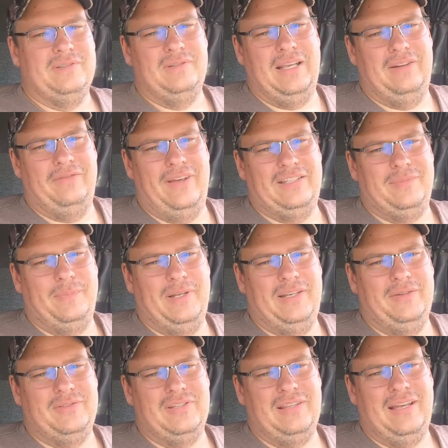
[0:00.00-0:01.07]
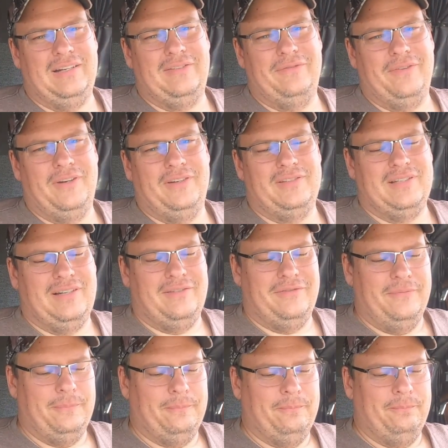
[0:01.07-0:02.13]
investment you select for yourself.
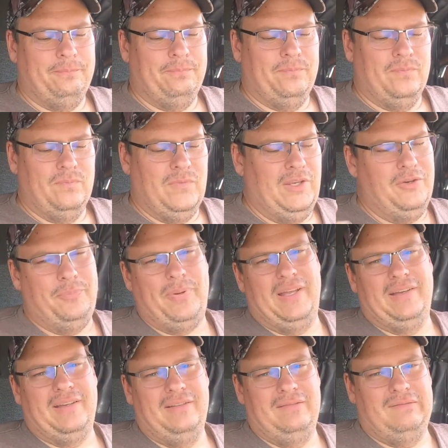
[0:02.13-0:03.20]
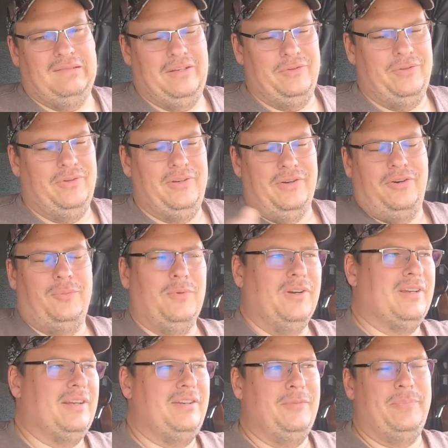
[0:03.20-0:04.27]
You pick. You do your
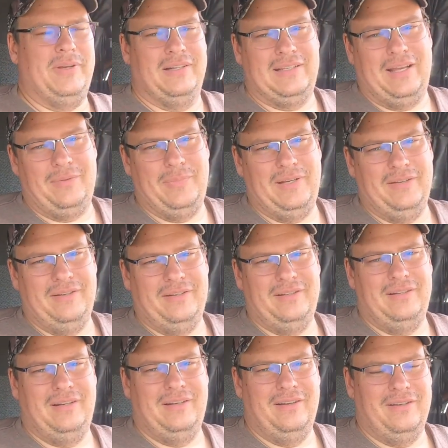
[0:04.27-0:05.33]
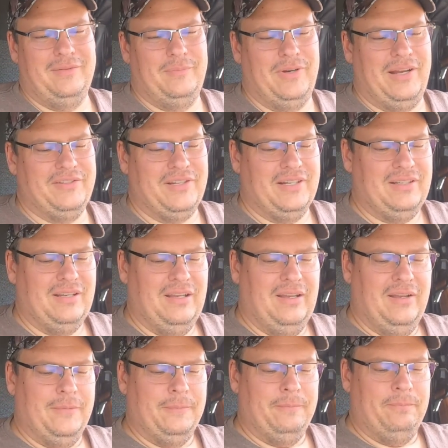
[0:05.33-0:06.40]
homework and you pick. That would be a good project.
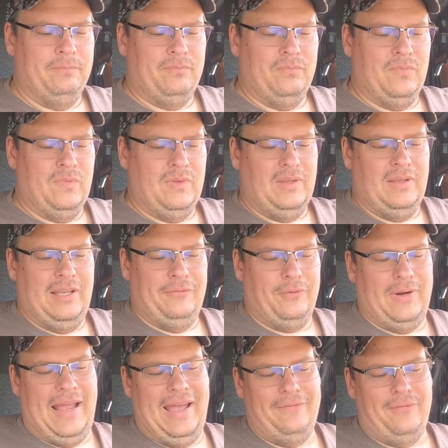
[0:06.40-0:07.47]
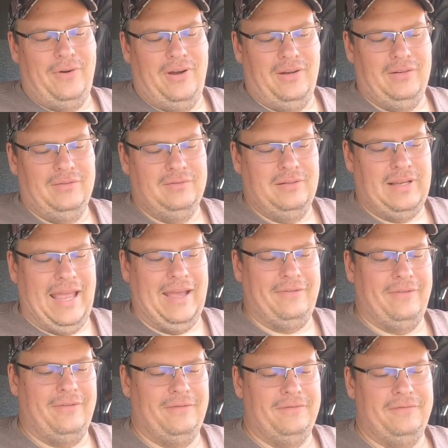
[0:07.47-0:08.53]
If we're half wrong,
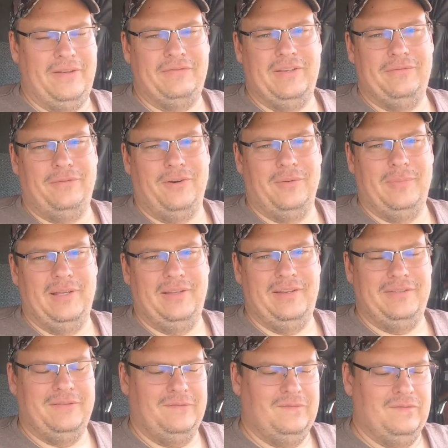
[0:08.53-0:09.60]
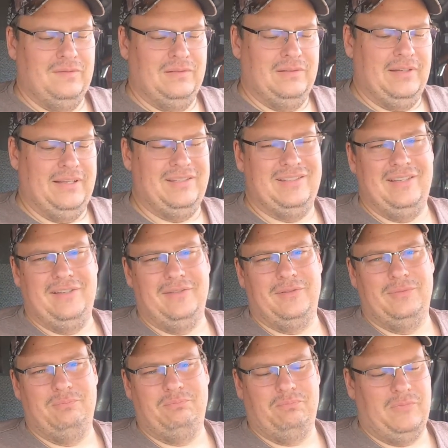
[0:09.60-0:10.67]
half of 54 million is still,
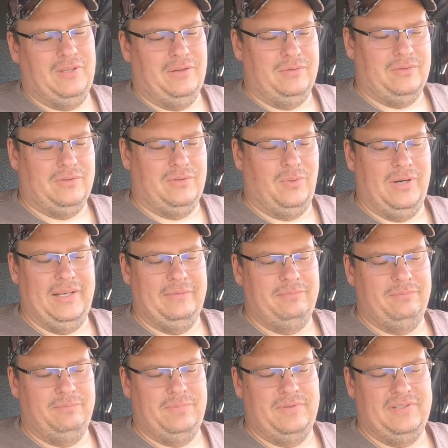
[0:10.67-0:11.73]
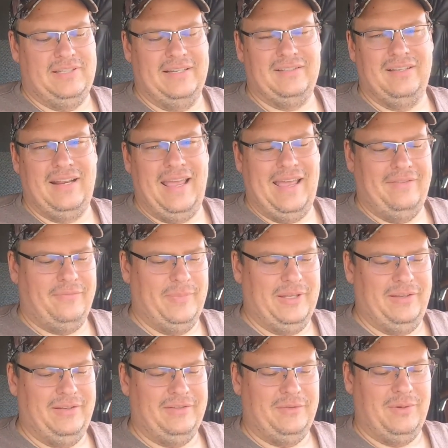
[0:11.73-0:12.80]
26.5
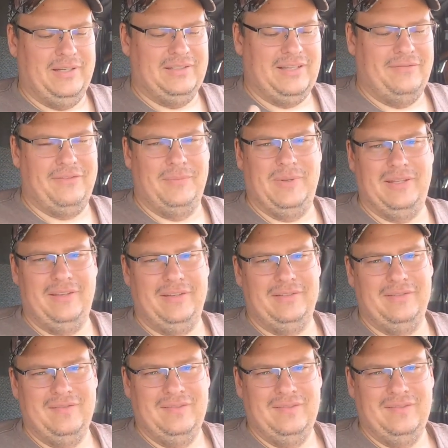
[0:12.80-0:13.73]
million, 27 million,